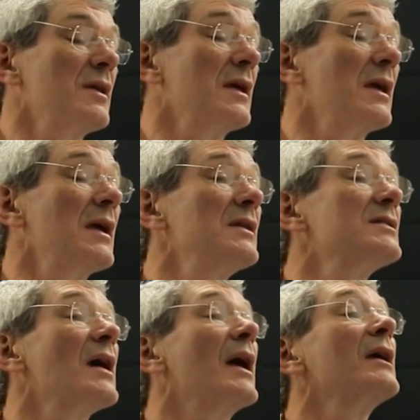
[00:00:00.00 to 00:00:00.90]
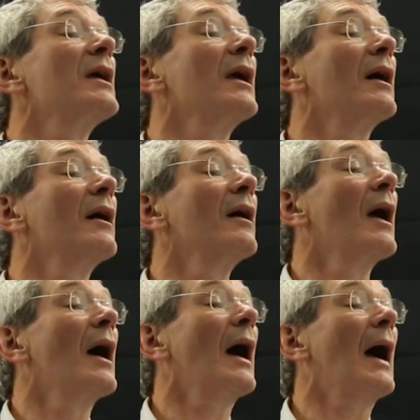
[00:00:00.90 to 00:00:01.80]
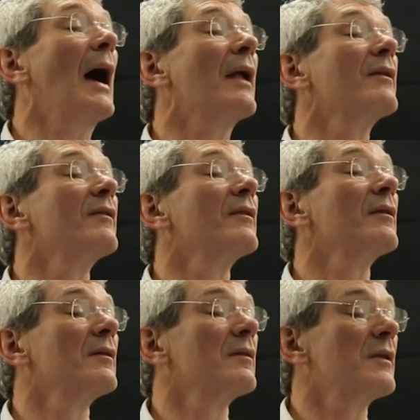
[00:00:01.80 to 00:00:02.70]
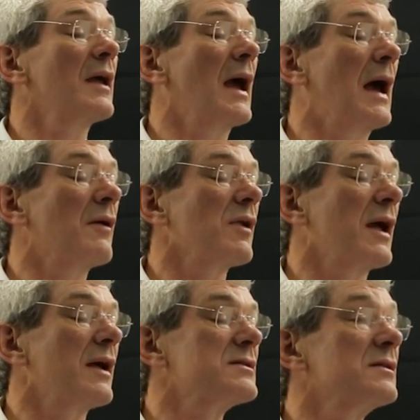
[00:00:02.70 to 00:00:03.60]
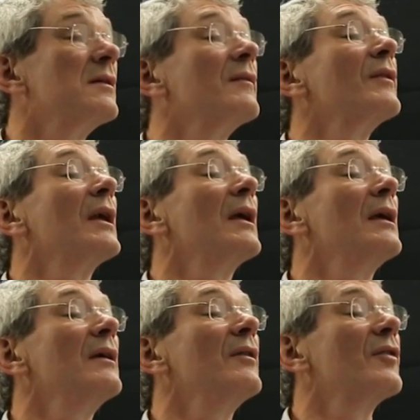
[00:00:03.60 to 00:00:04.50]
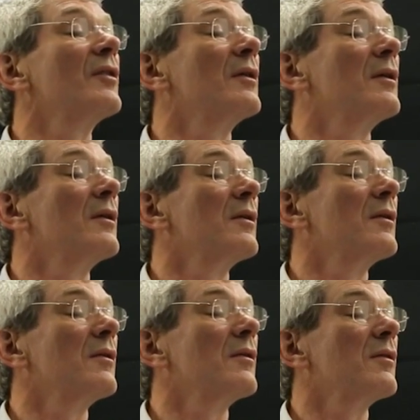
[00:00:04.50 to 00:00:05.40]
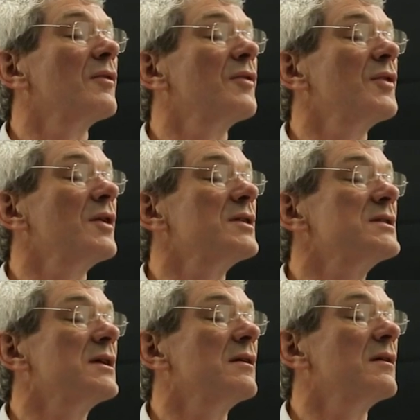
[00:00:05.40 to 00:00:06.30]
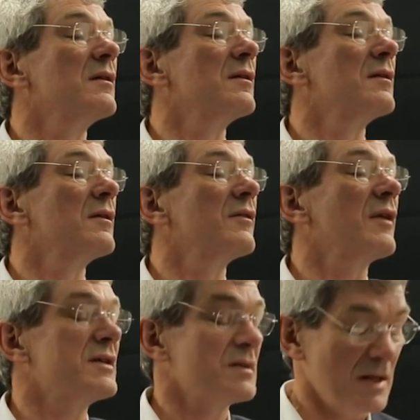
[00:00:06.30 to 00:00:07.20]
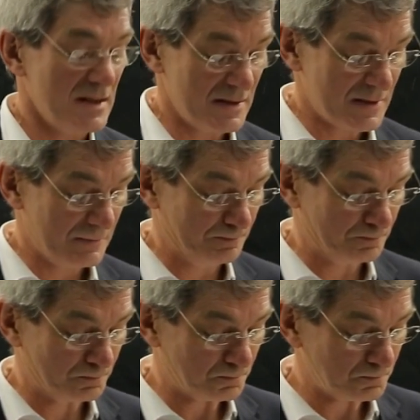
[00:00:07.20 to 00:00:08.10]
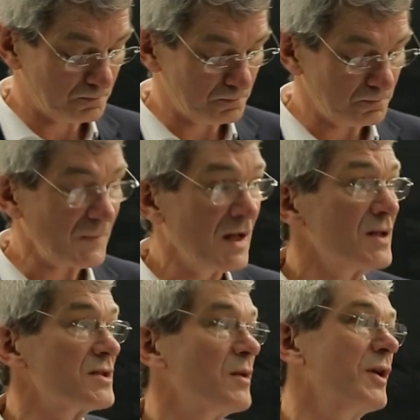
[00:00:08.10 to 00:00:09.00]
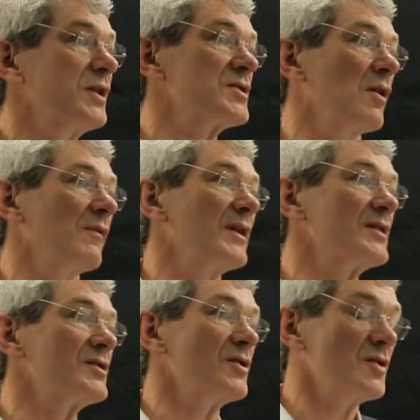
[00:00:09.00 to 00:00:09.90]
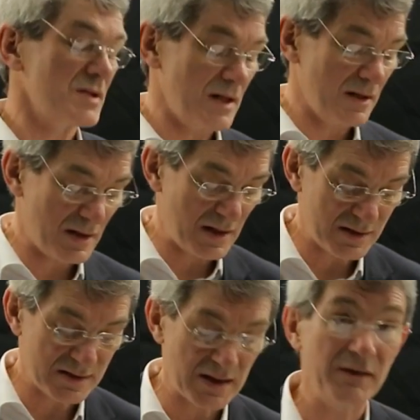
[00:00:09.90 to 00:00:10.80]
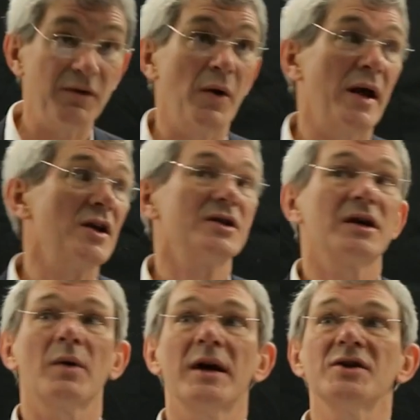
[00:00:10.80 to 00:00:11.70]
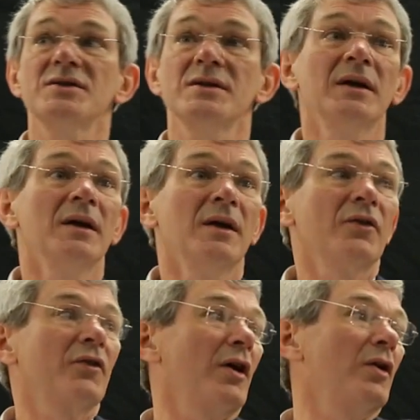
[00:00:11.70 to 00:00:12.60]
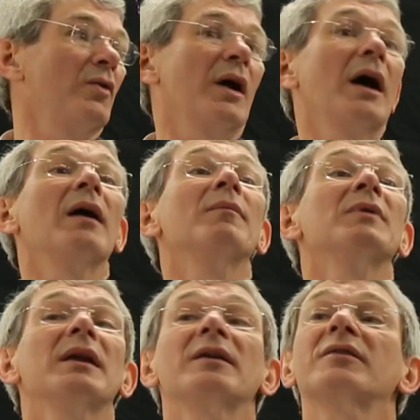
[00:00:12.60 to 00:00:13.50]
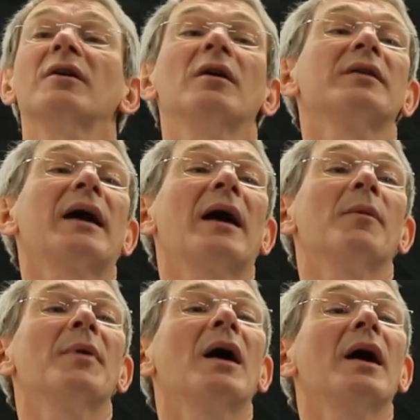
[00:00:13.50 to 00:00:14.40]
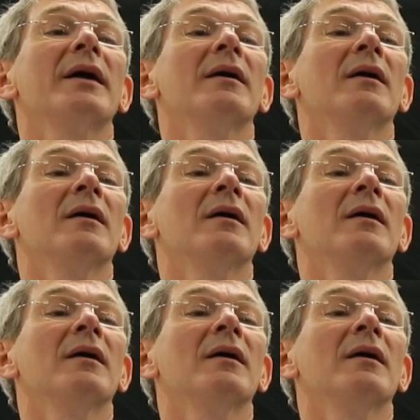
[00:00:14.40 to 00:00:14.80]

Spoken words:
the intake here and the outlet is 30 centimeters. So we're going to solve this using the steady flow energy equation. So let's start out by